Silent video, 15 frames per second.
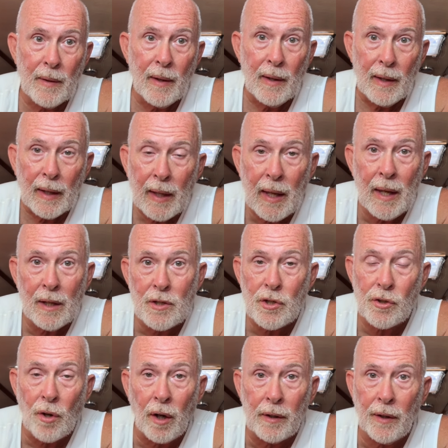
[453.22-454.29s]
he had
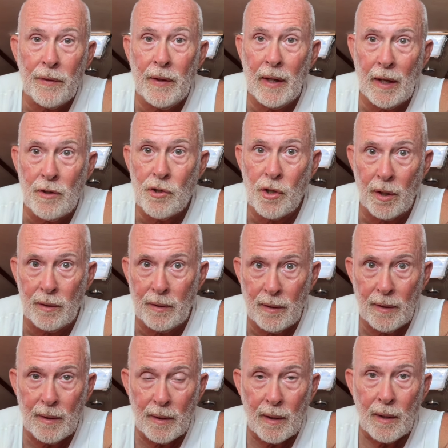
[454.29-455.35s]
started the engine
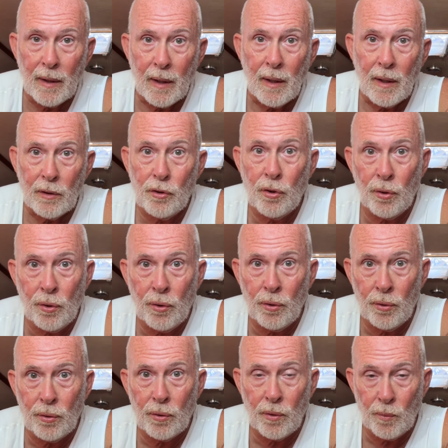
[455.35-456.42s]

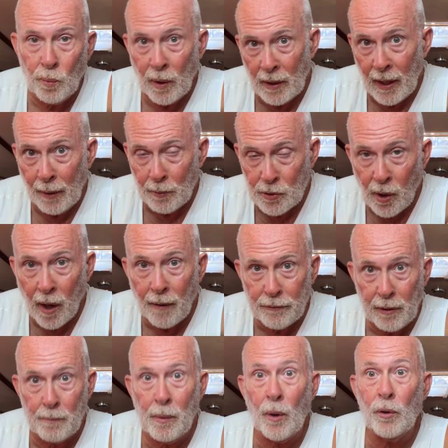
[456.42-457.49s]
while I was off
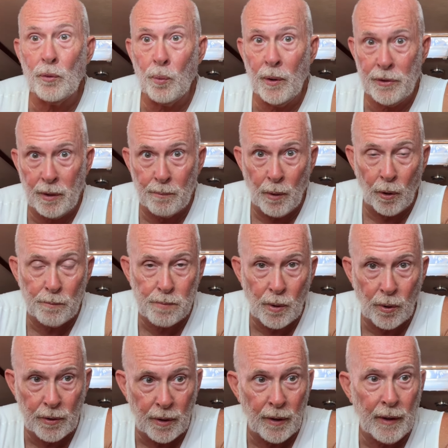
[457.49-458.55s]
the boat with the boat
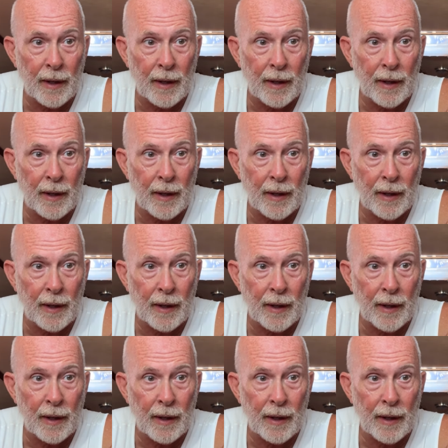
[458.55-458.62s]
broker,